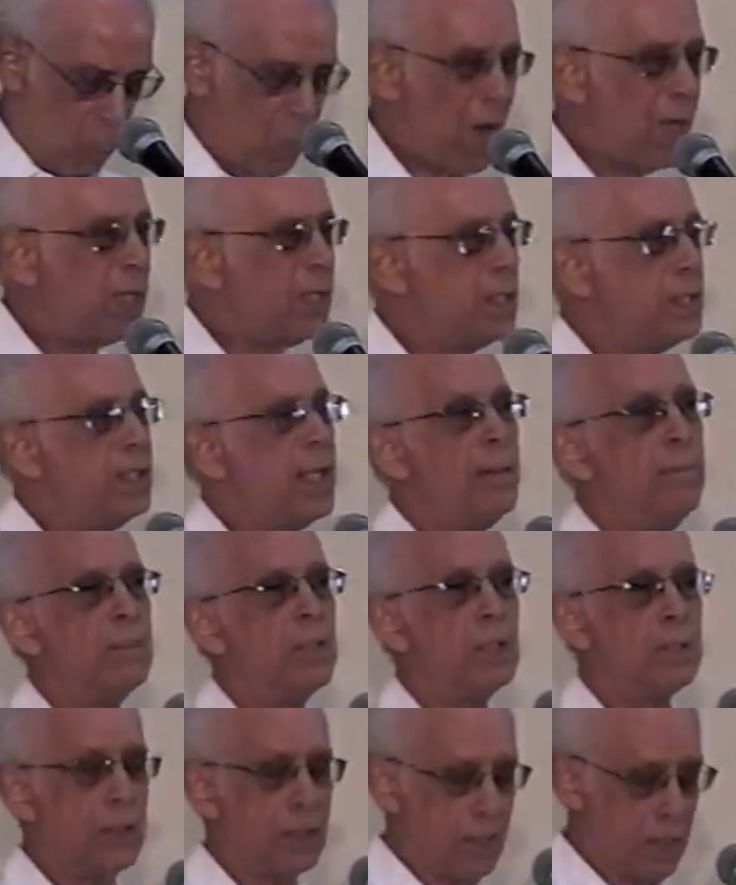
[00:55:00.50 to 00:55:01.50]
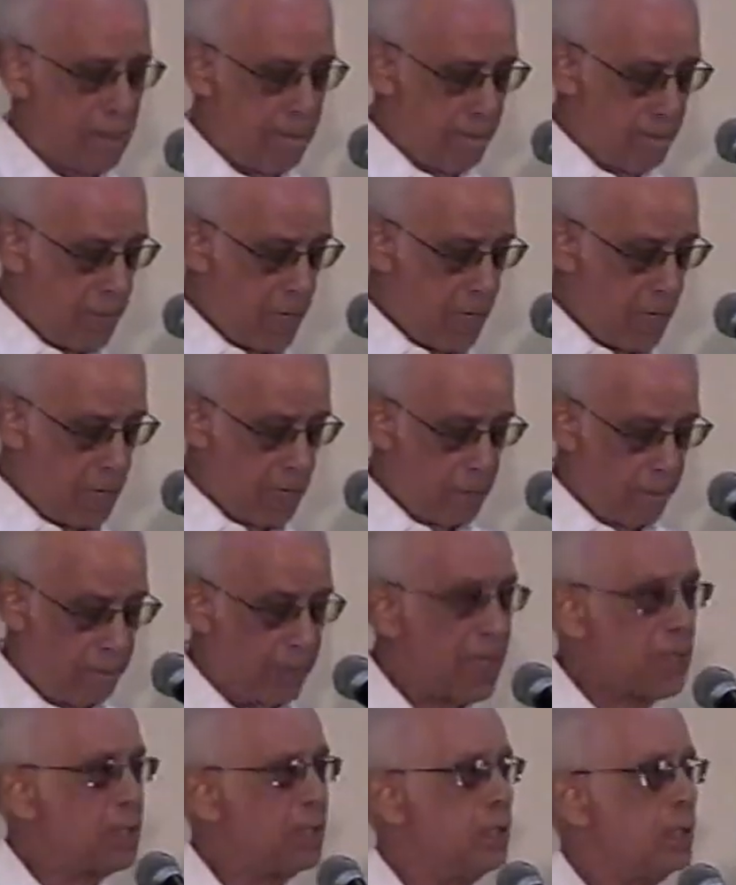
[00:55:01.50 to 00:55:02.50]
One is tempted to compare the
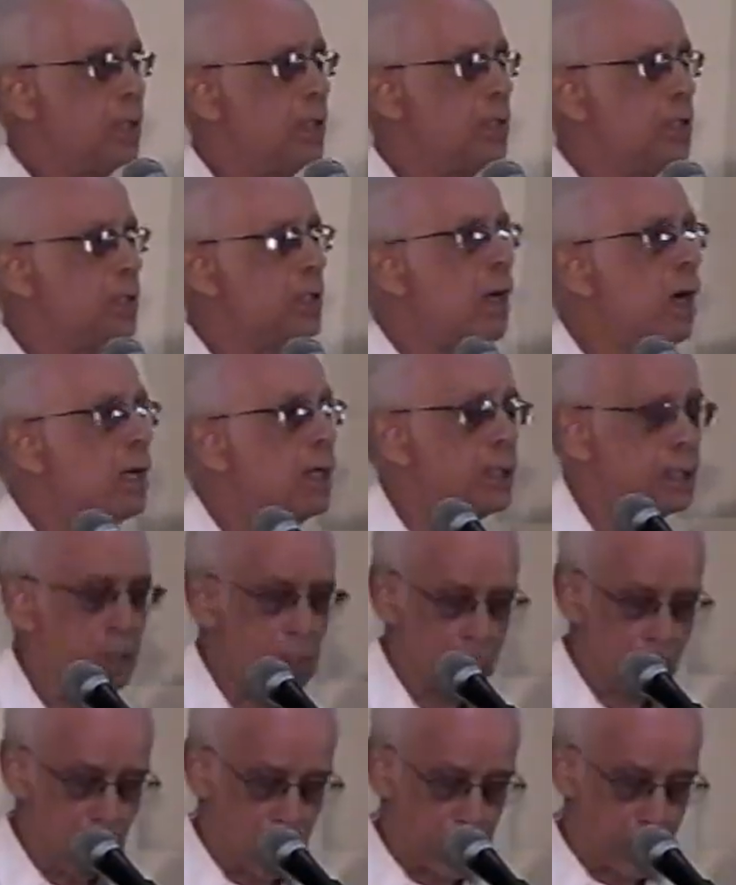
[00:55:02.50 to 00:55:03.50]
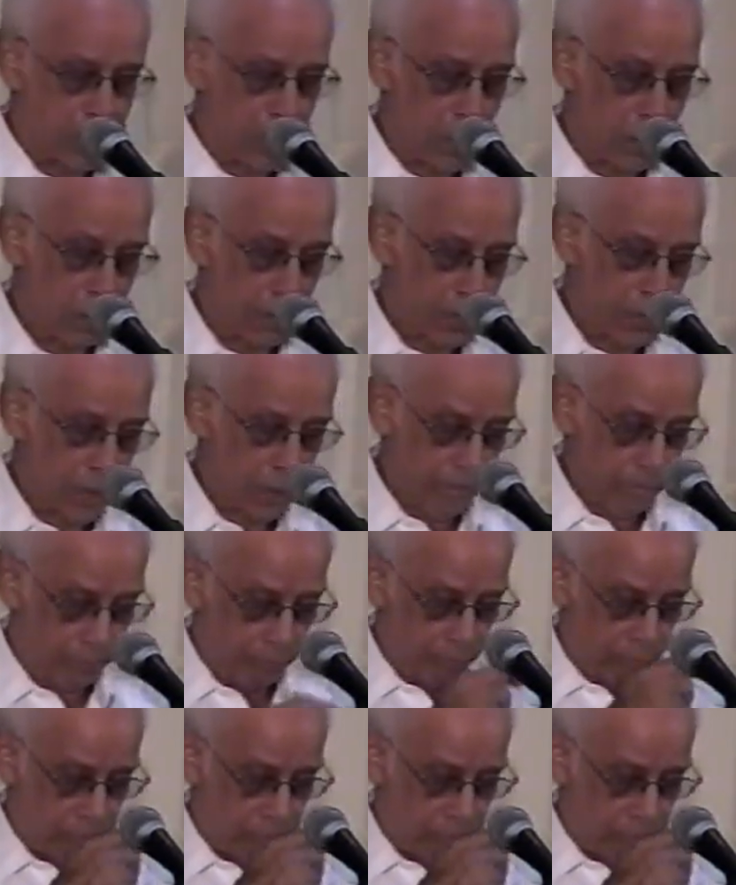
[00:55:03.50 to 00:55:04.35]
present historical conjuncture